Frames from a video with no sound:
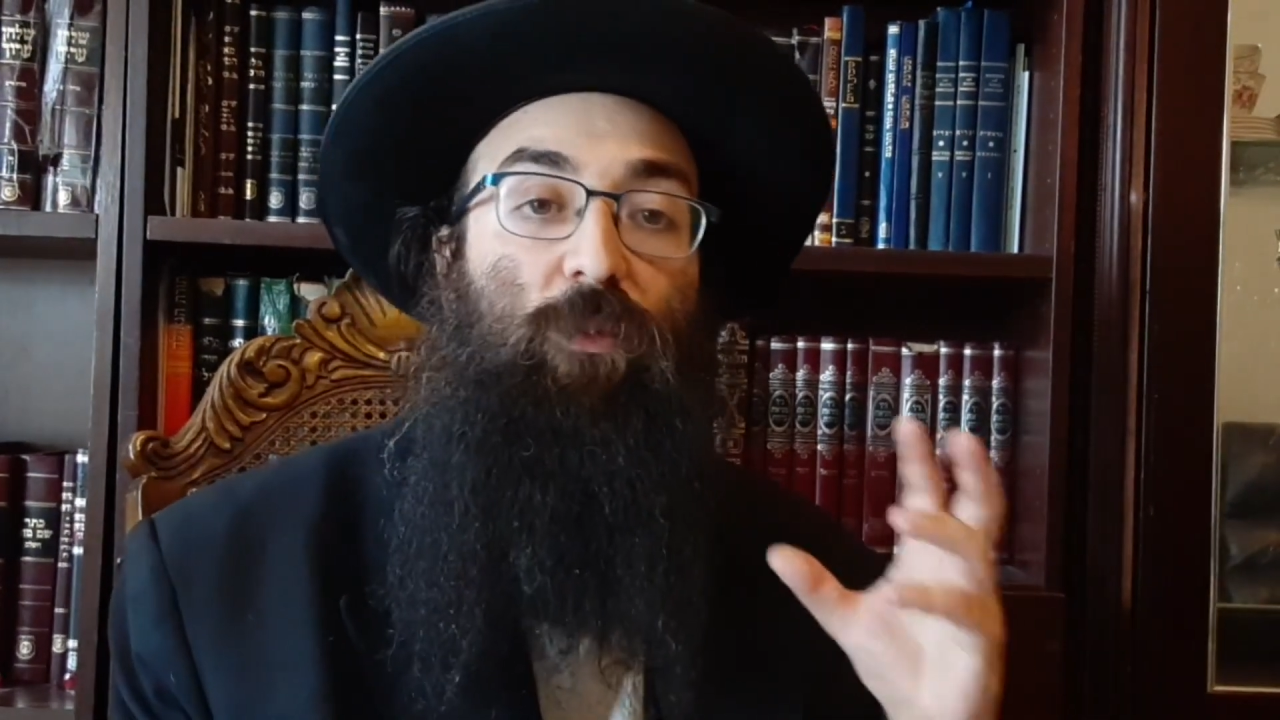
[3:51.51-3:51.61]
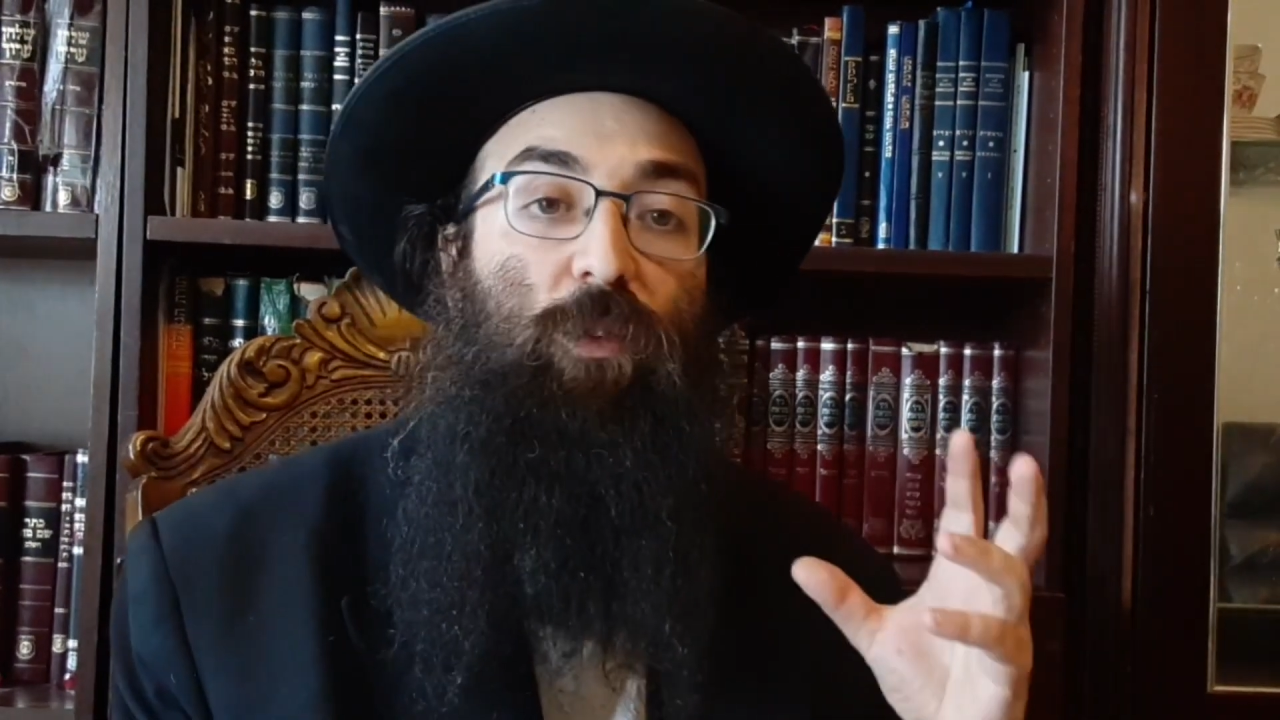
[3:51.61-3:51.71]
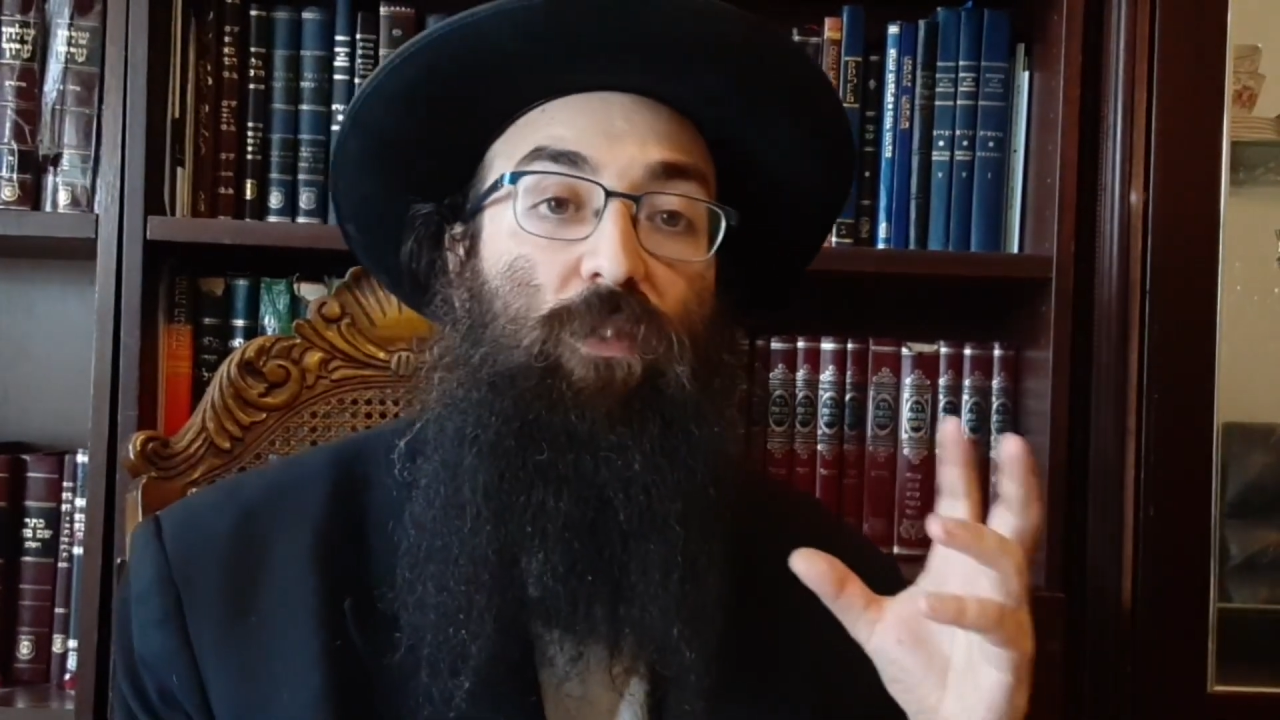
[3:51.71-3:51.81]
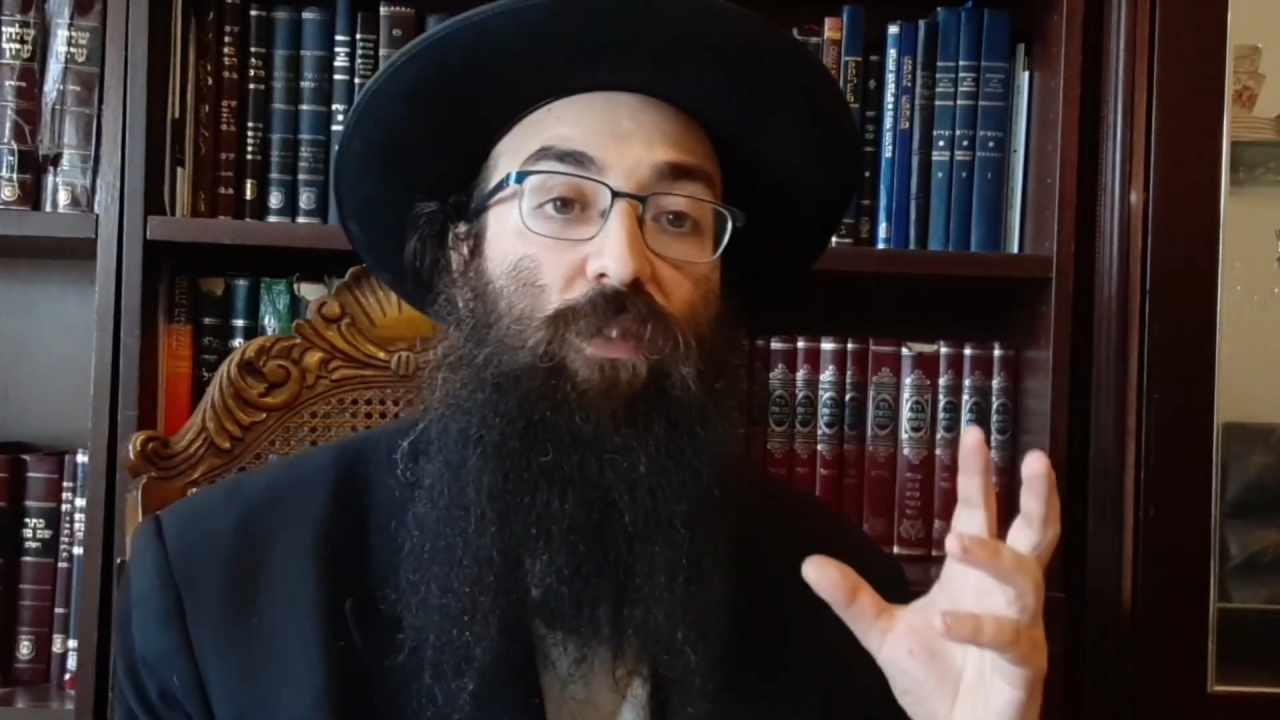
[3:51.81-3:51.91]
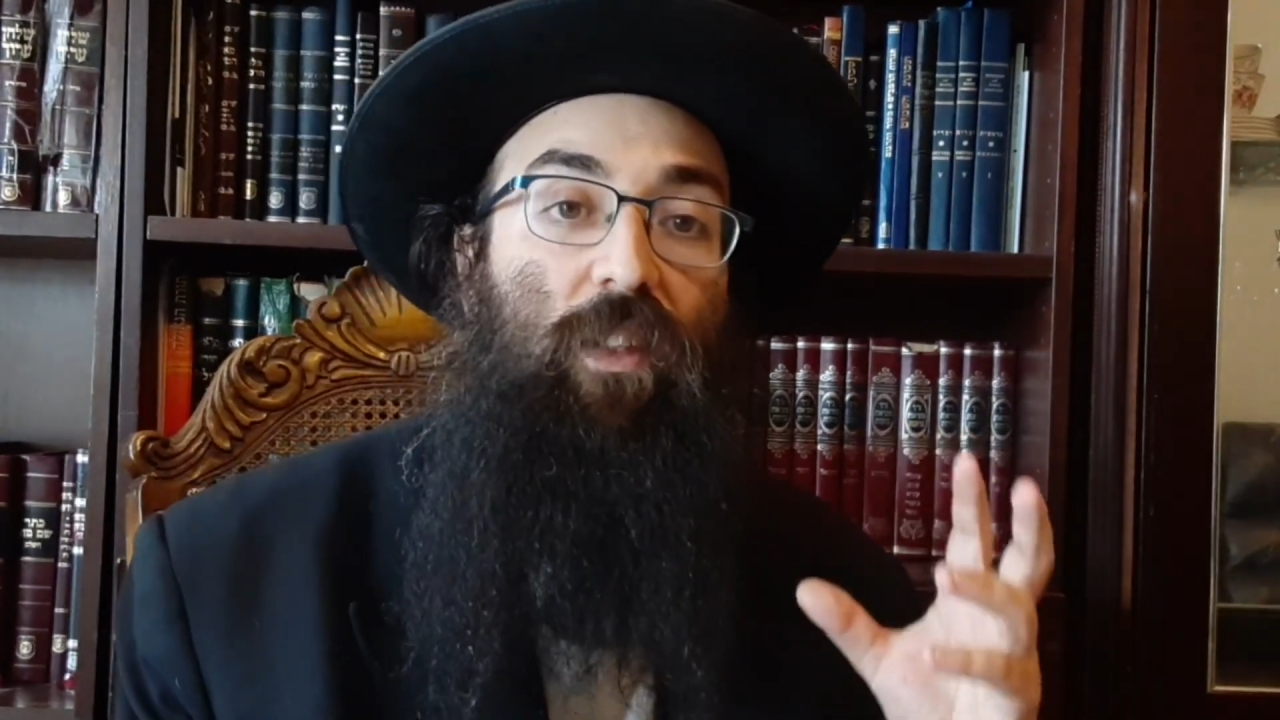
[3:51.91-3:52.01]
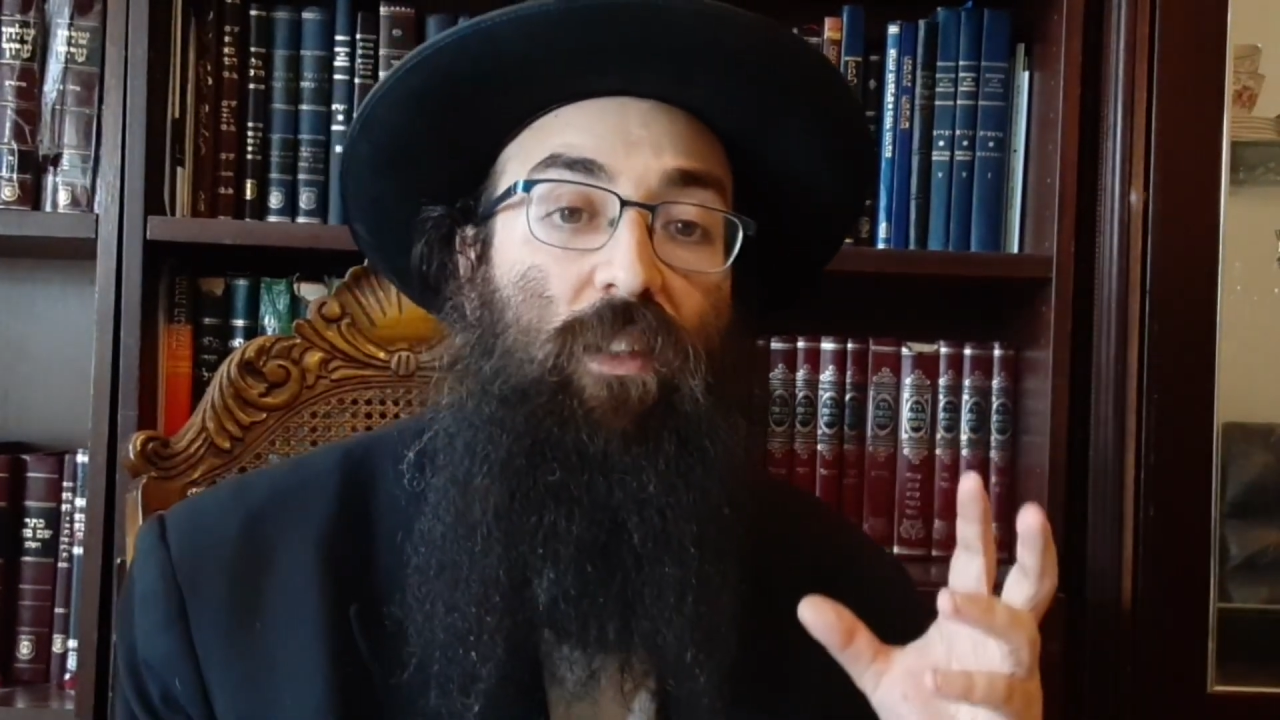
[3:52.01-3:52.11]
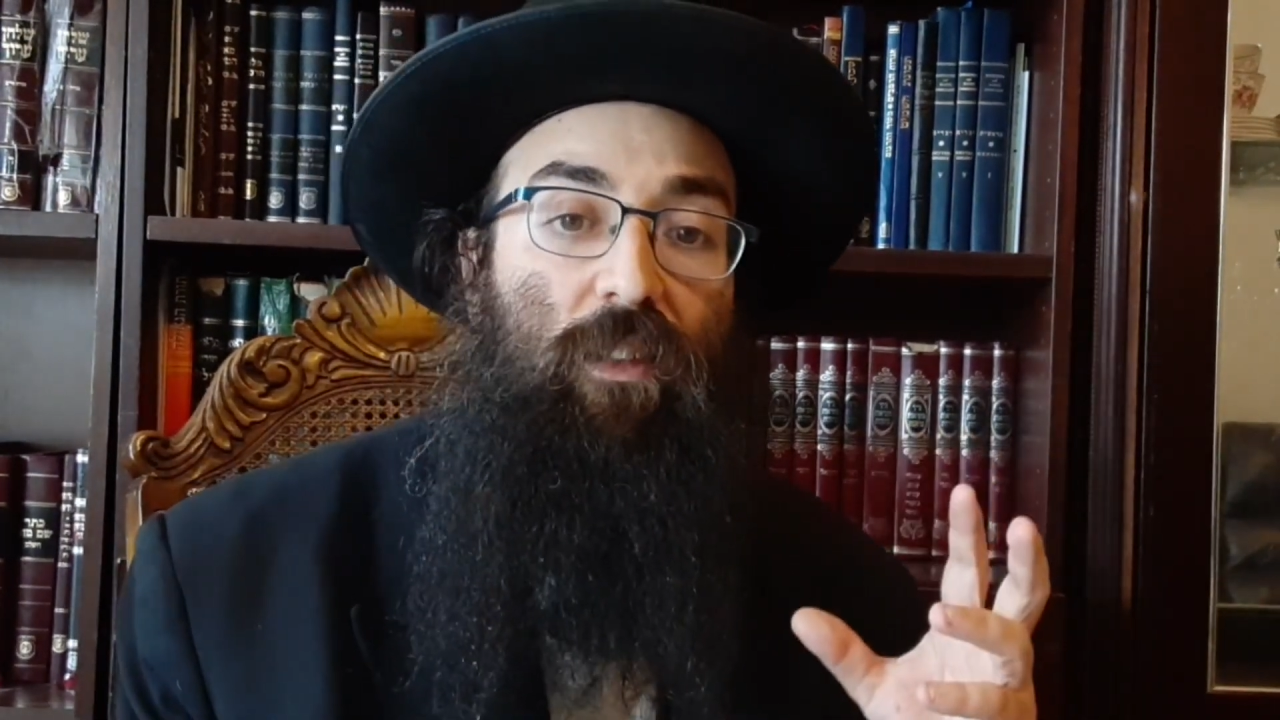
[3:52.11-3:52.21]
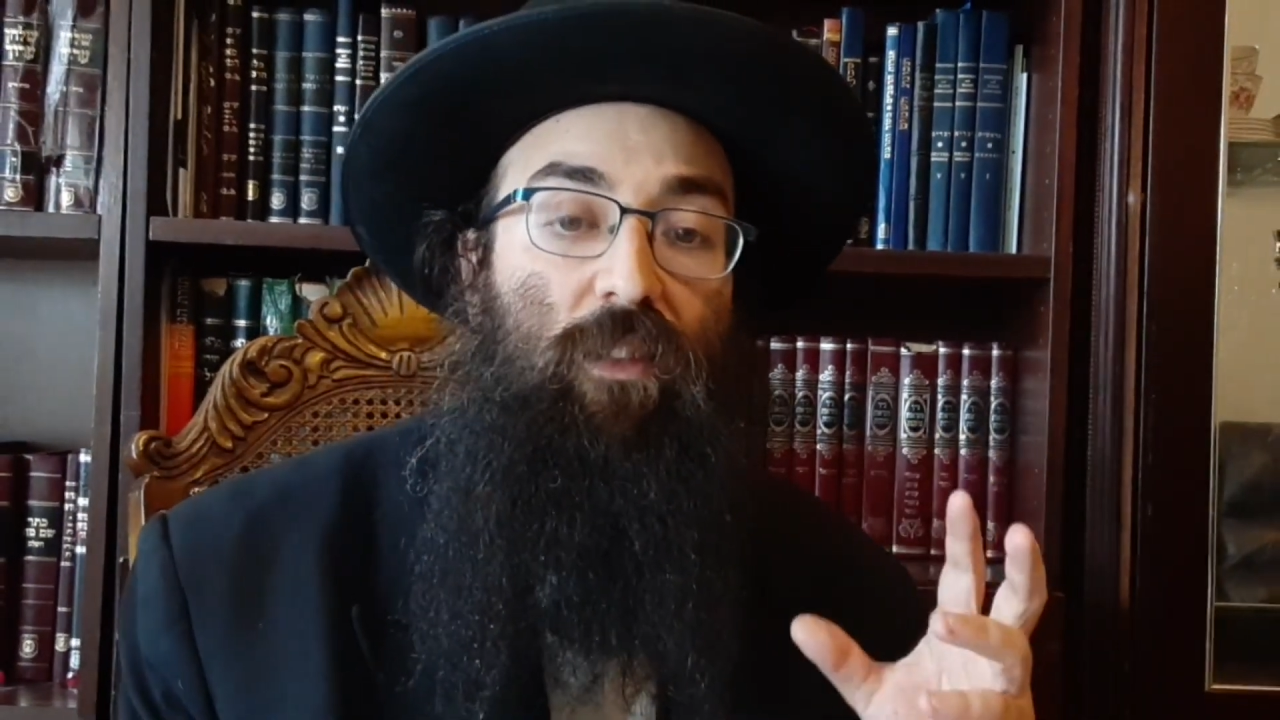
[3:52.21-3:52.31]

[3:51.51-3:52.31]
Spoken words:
revealed,